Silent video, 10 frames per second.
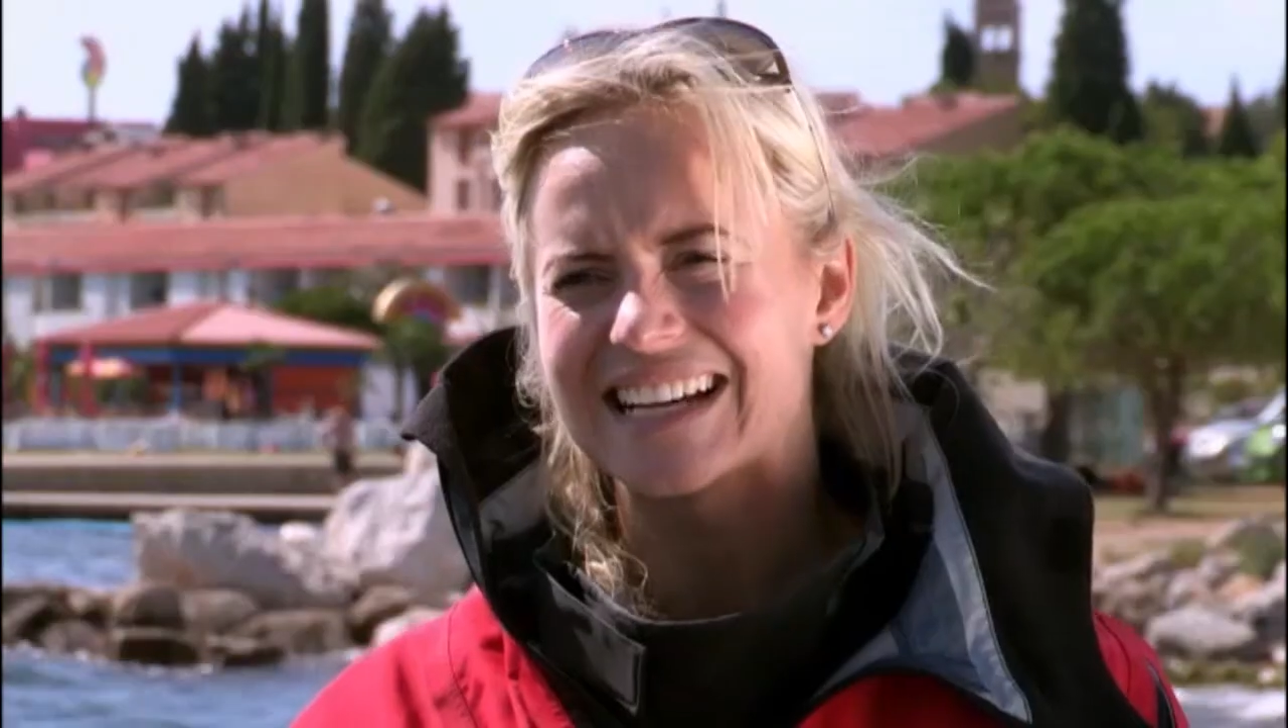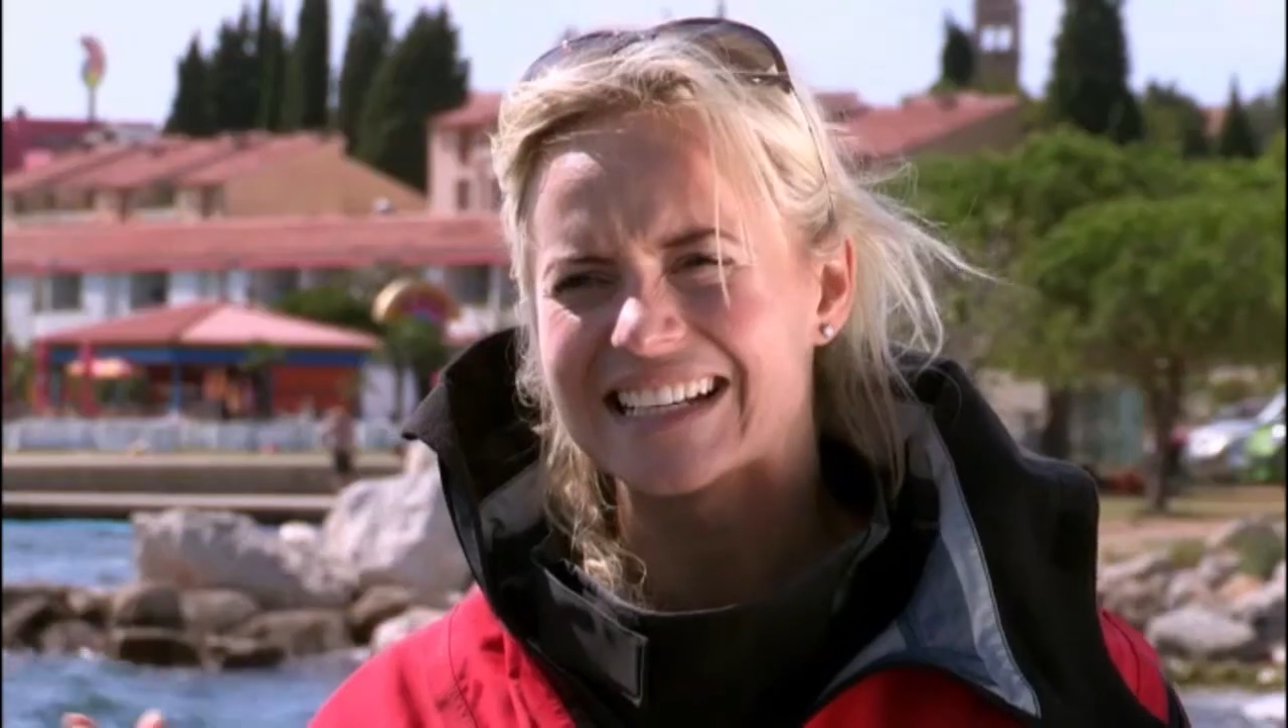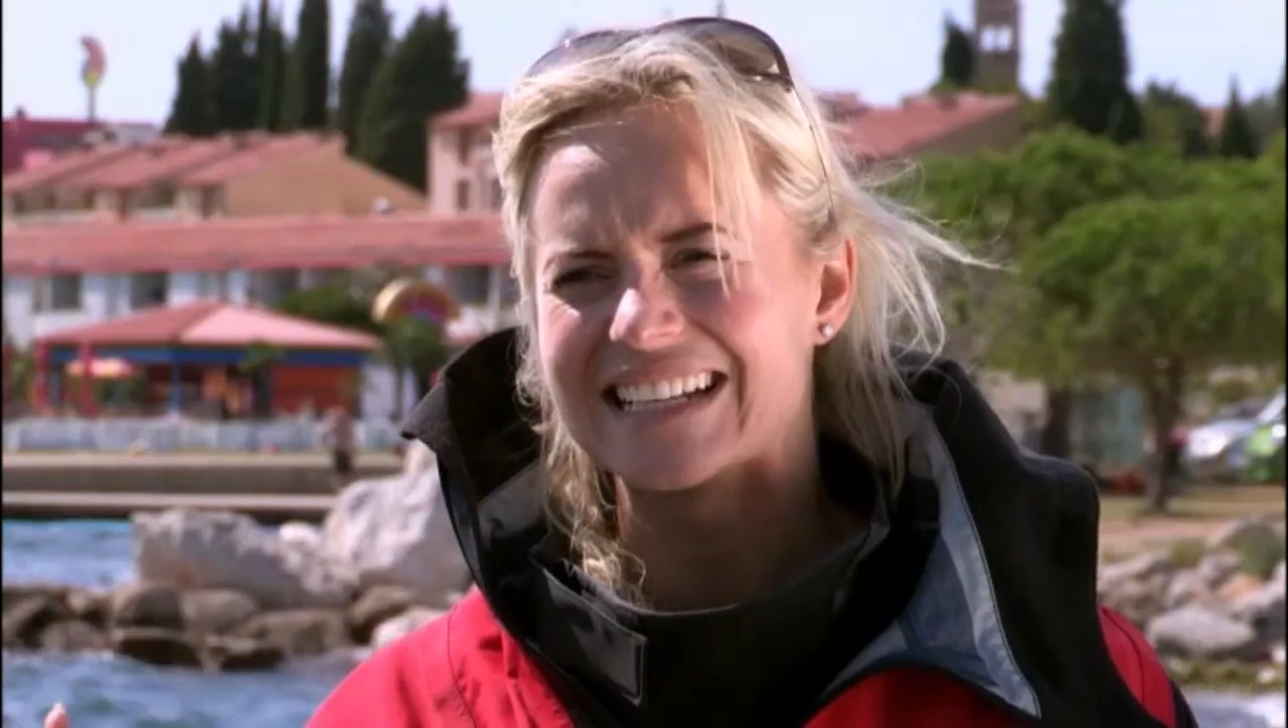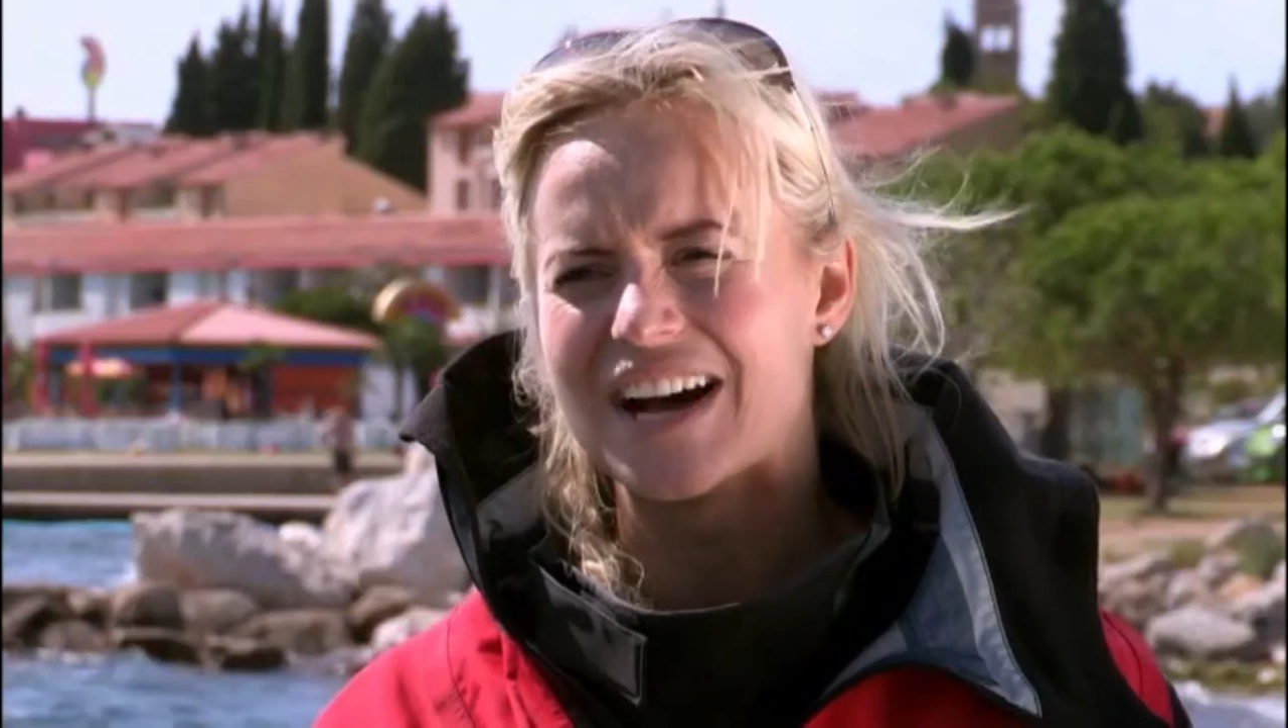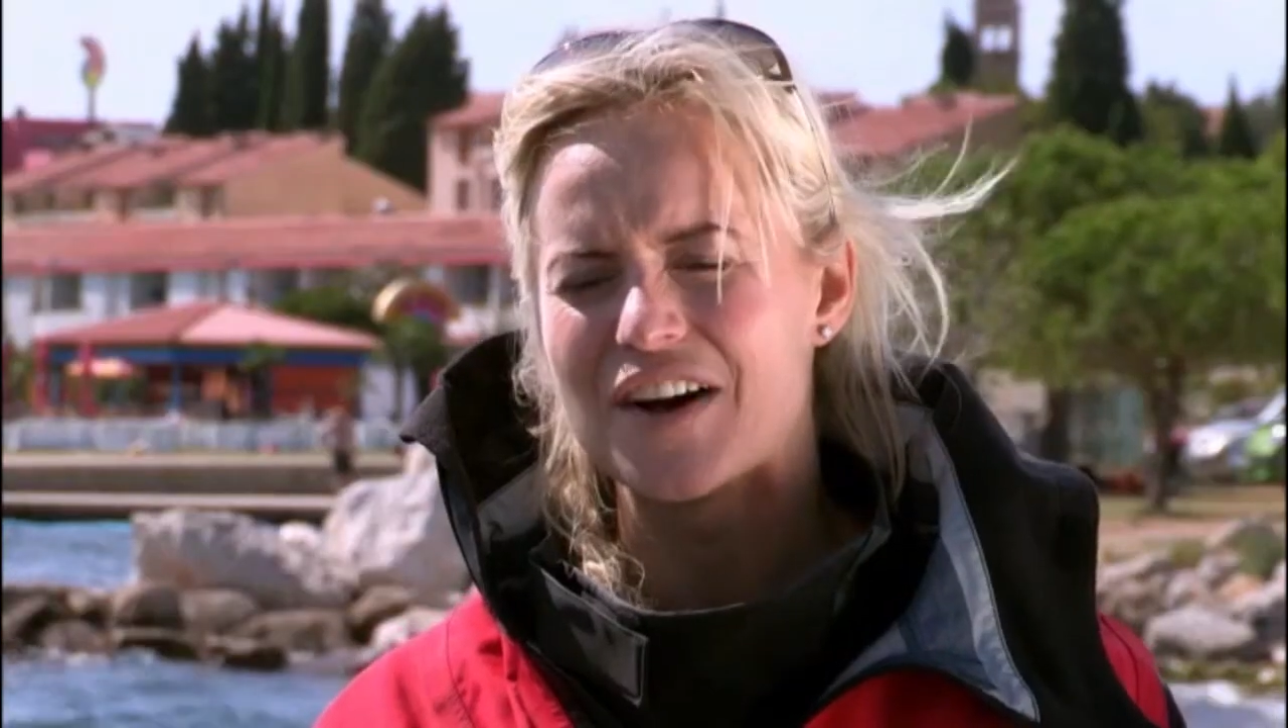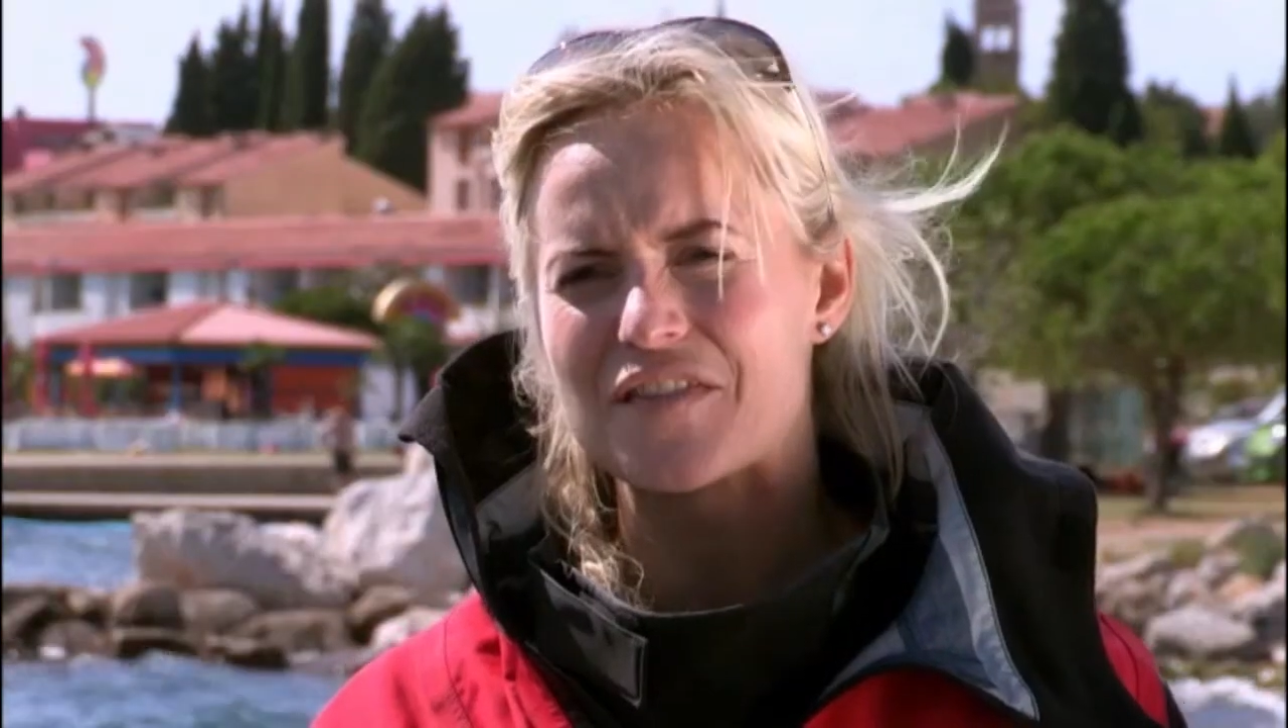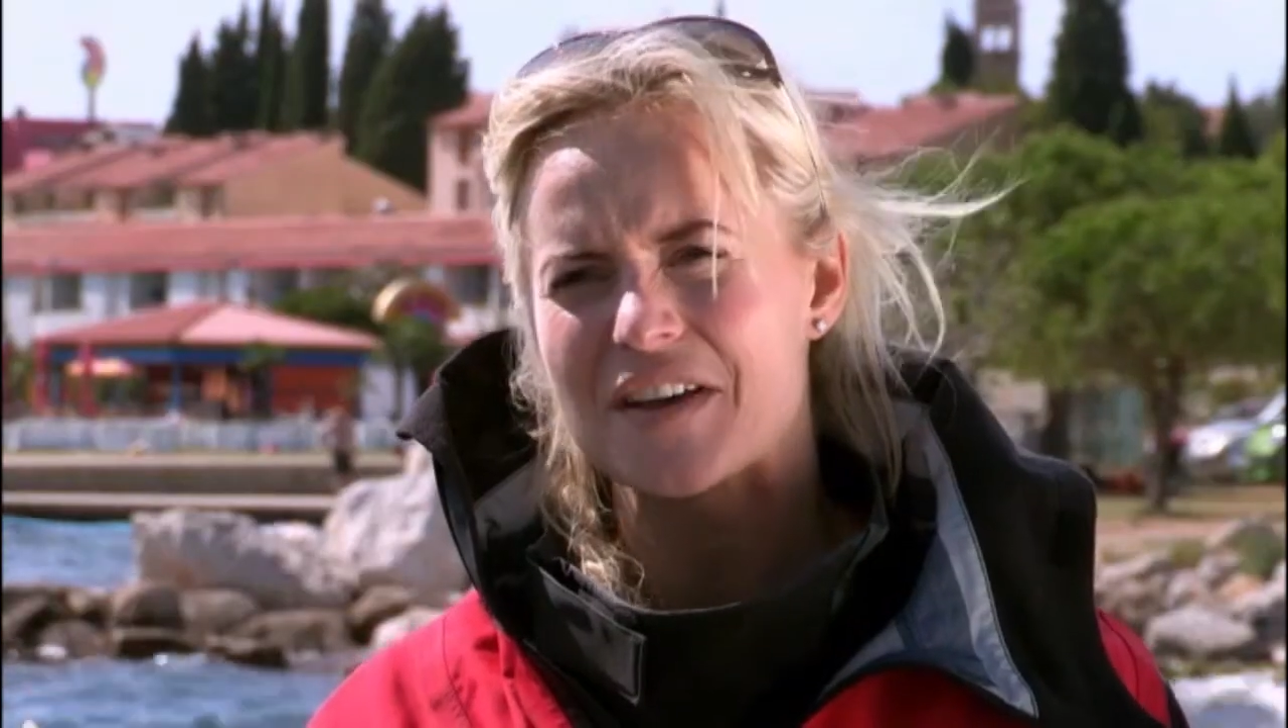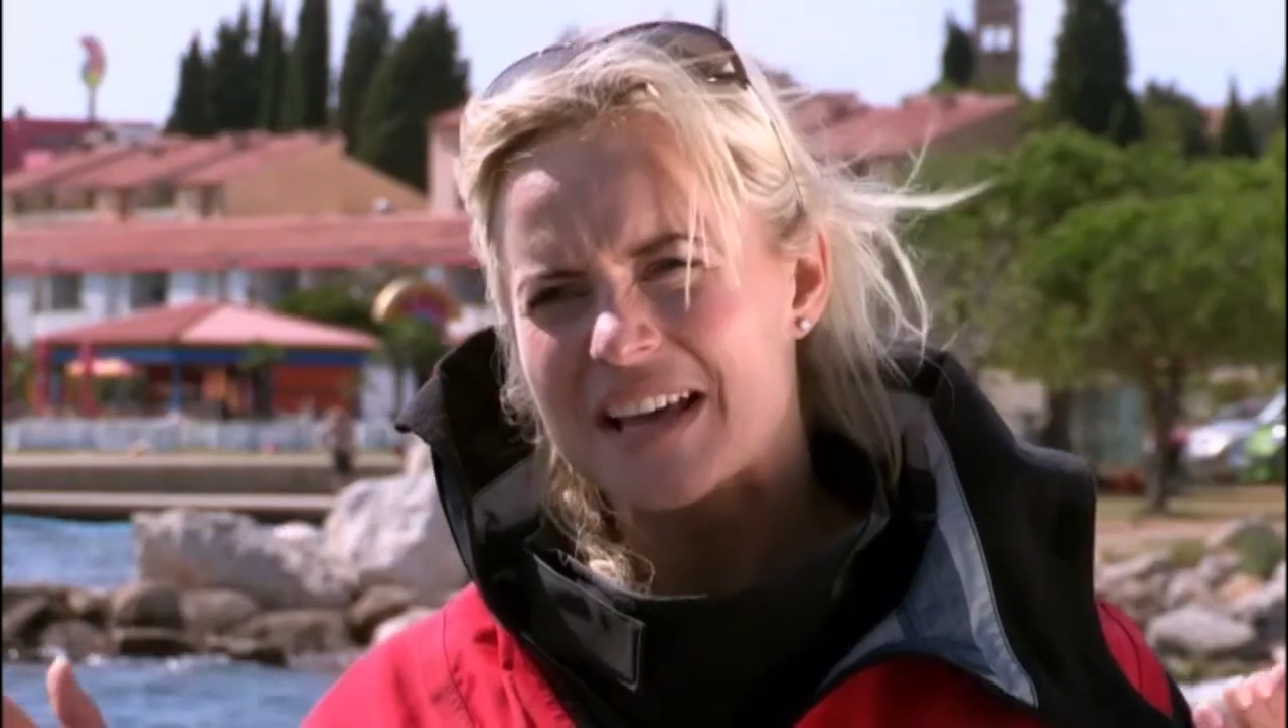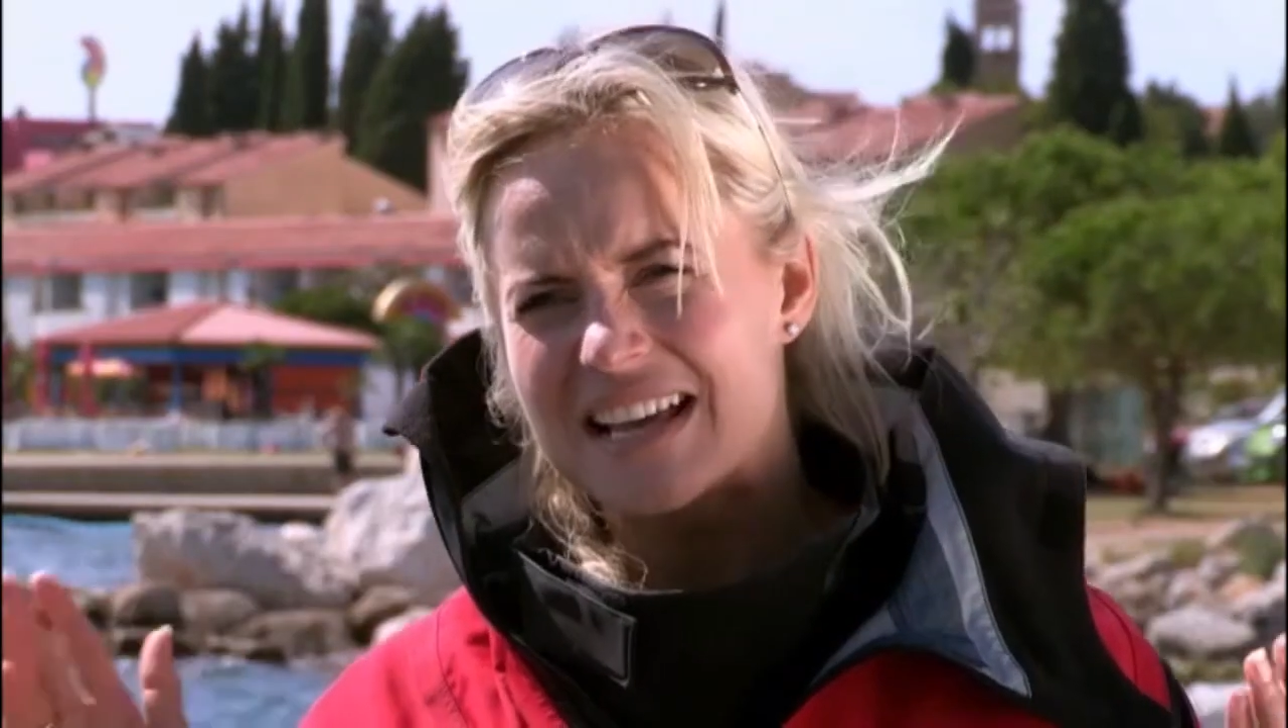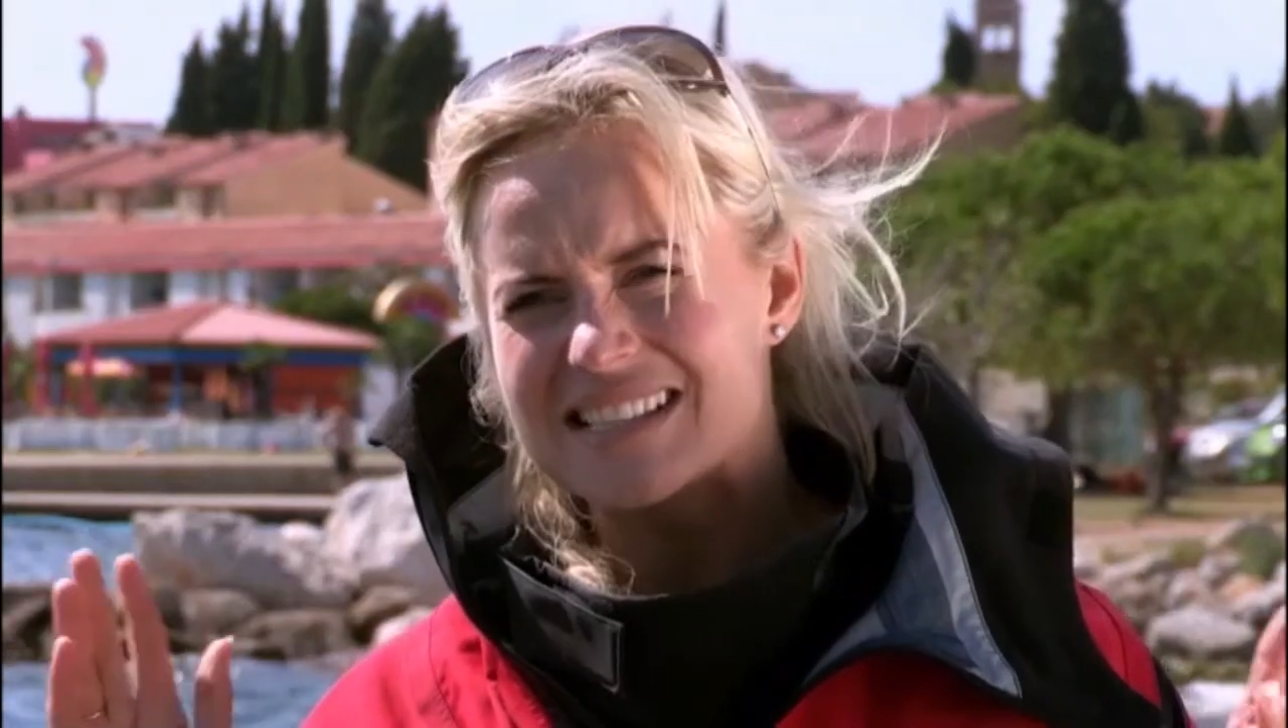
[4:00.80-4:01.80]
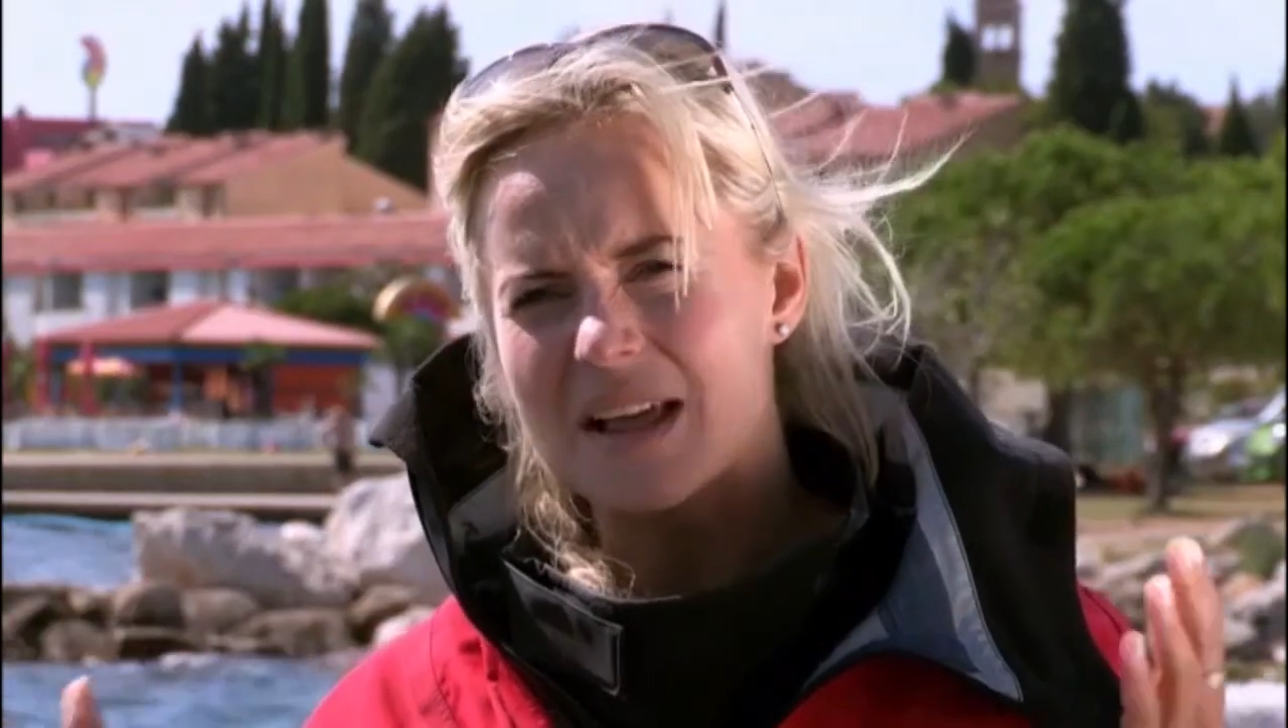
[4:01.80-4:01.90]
Luckily enough,